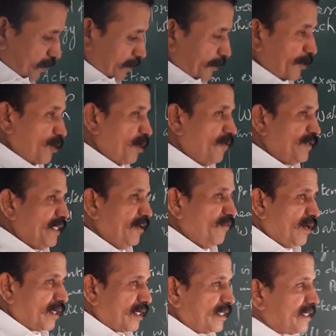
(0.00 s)
You know, I think
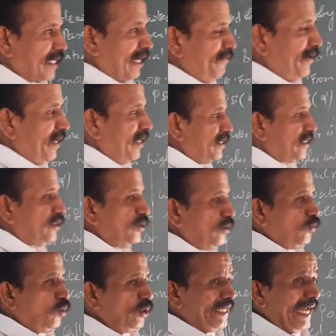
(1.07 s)
water is having its
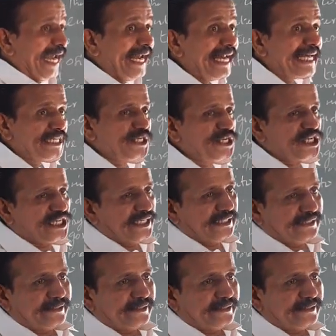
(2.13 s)
own energy.